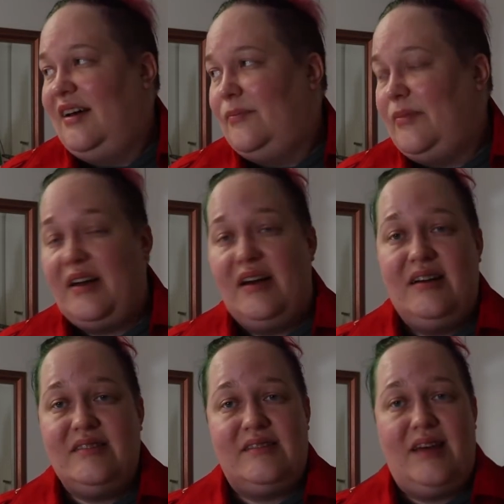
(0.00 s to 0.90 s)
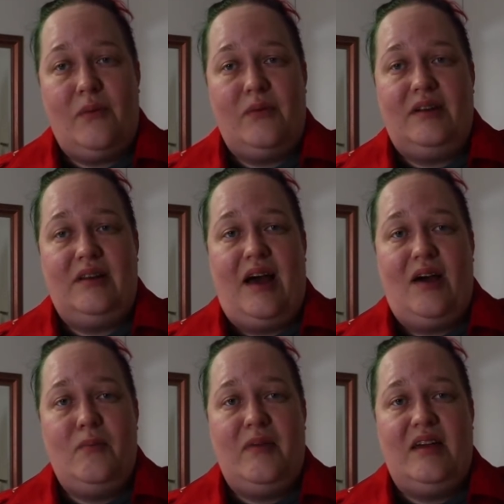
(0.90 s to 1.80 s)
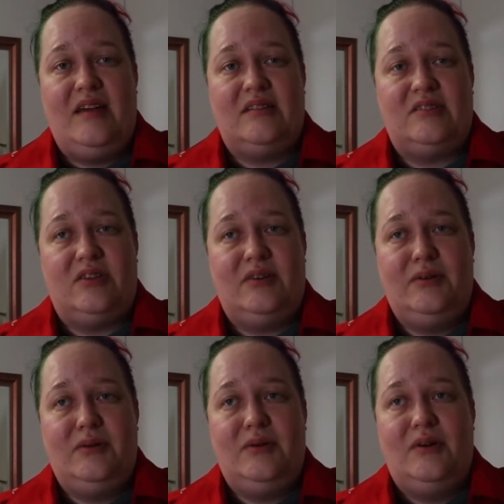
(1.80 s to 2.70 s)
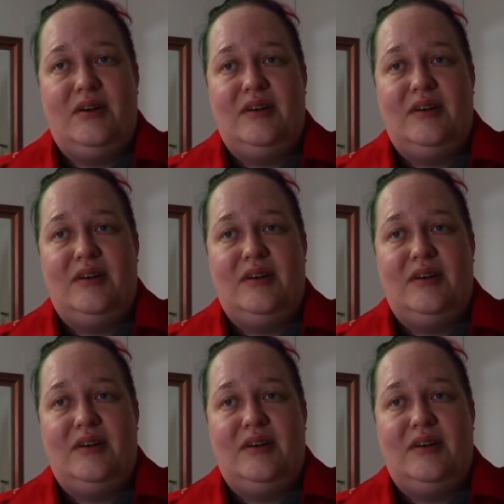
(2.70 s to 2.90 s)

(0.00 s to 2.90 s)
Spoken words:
because that would allow me to